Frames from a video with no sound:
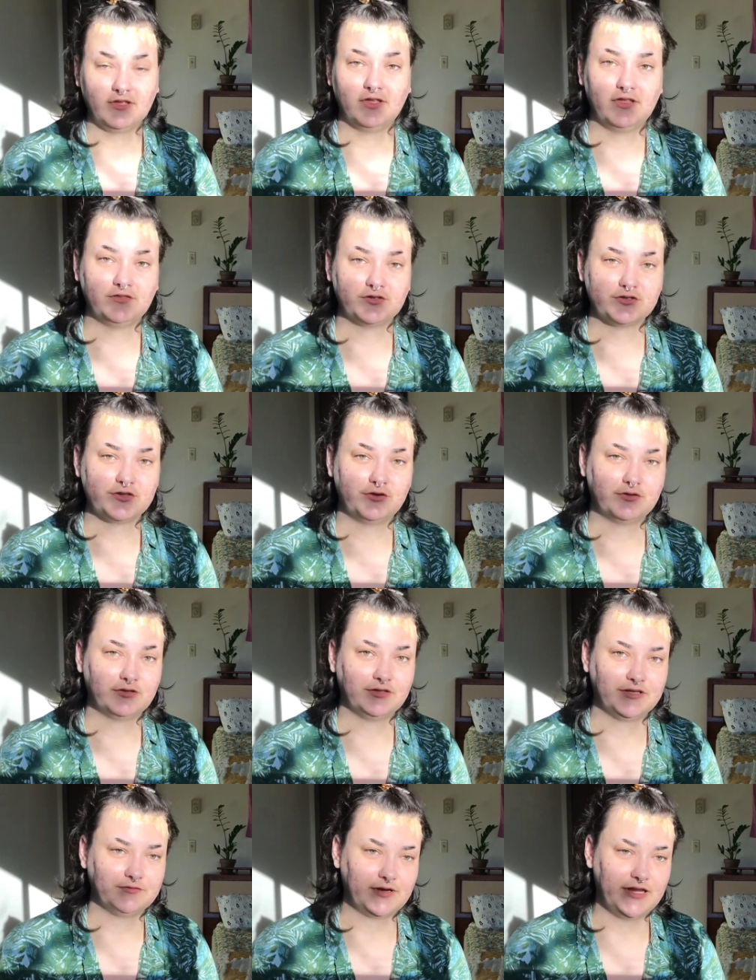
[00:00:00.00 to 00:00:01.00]
And they're totally
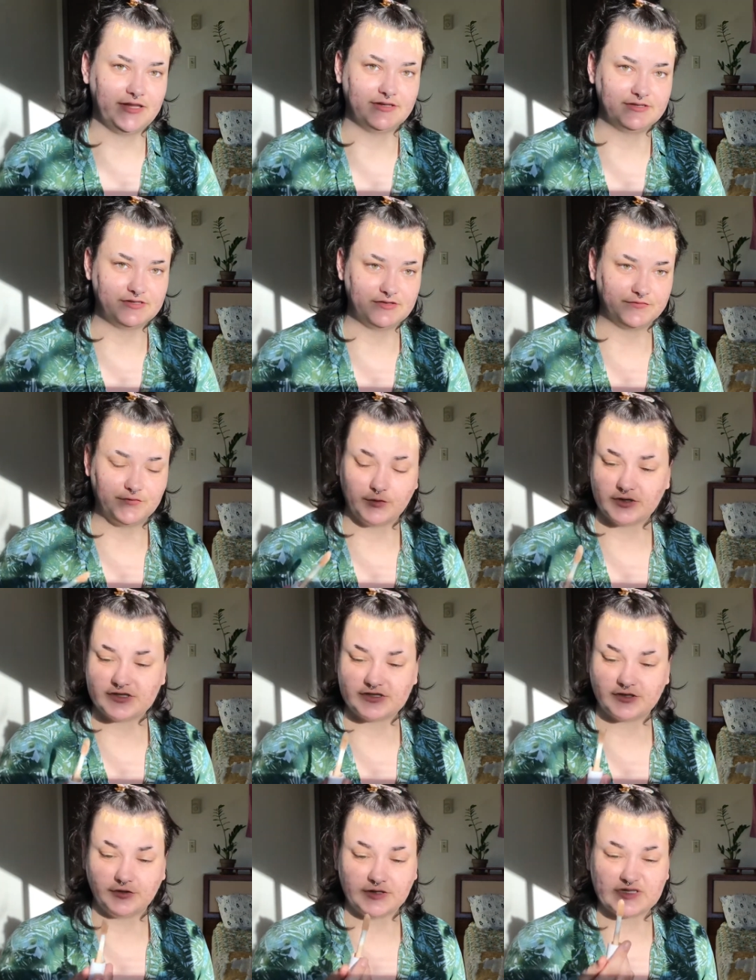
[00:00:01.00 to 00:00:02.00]
right. Divorced
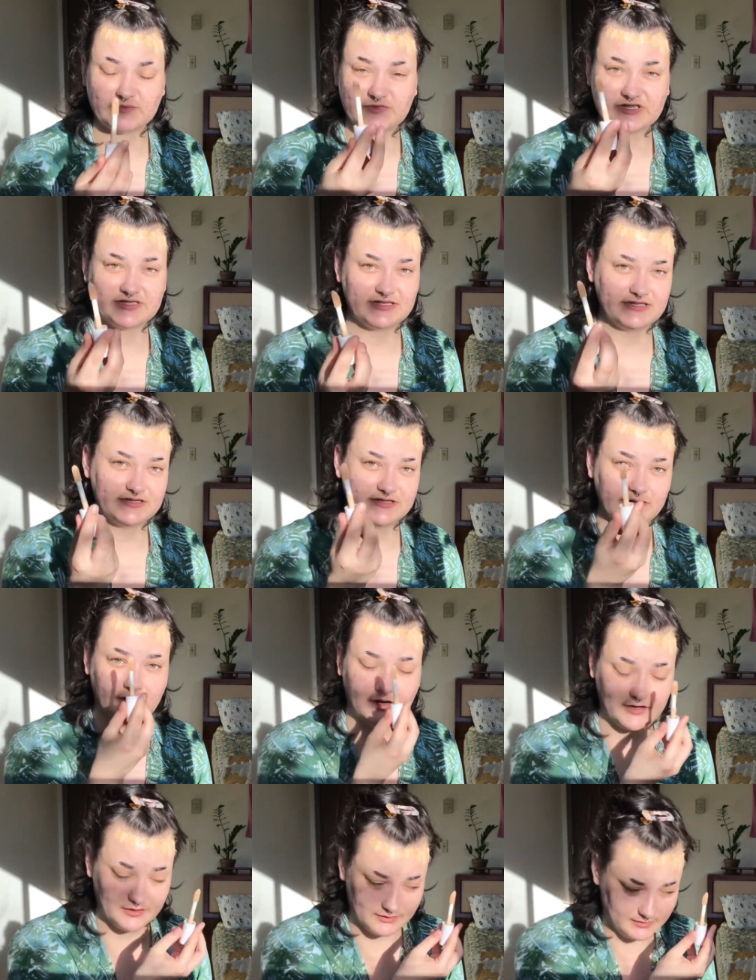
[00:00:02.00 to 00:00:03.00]
Christmases
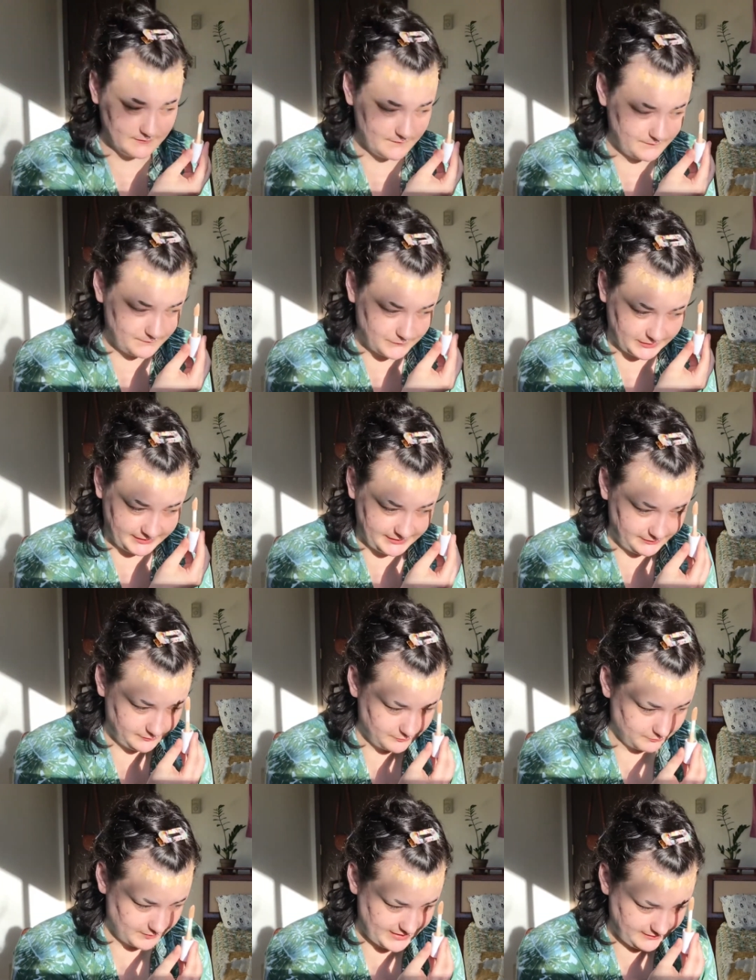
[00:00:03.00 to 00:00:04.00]
are freaking
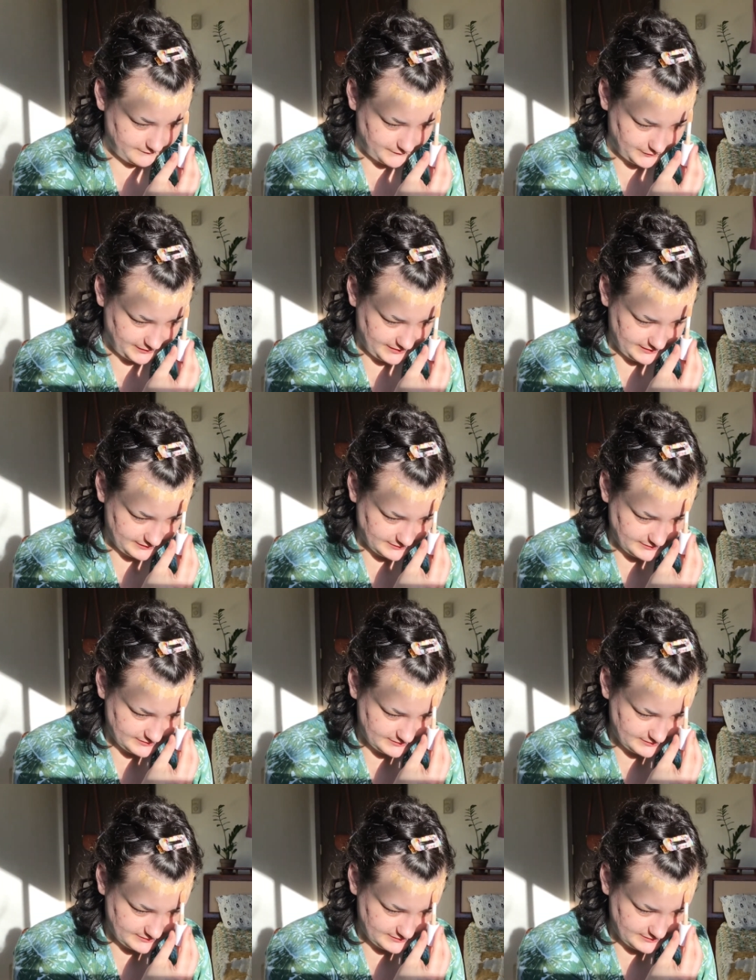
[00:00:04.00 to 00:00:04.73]
great for kids.